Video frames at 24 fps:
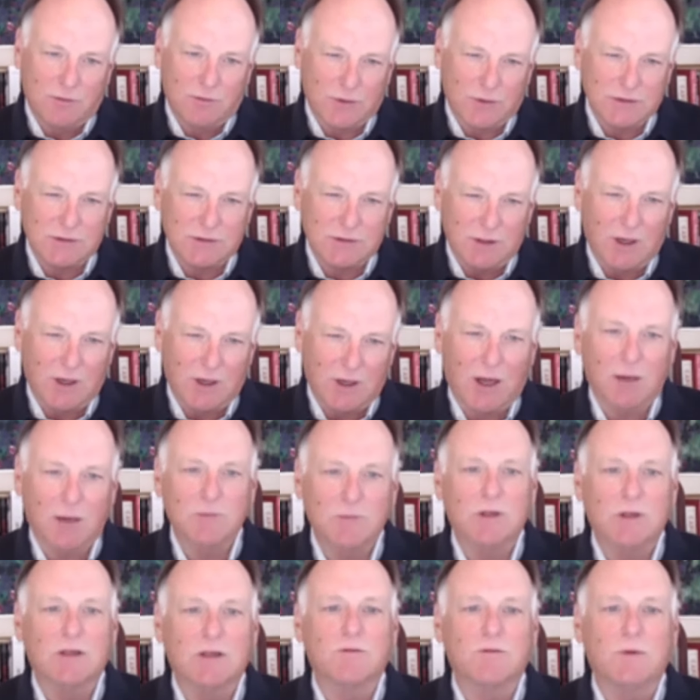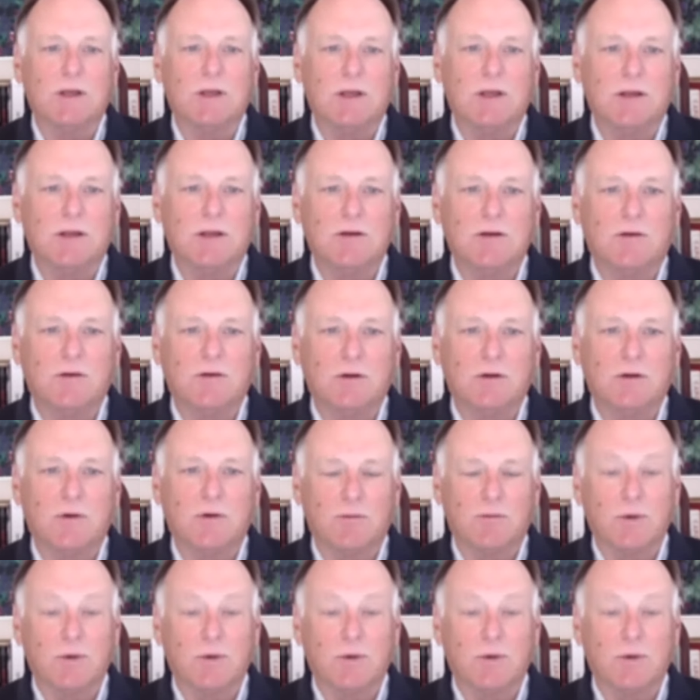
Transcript: twist the knobs as we need to.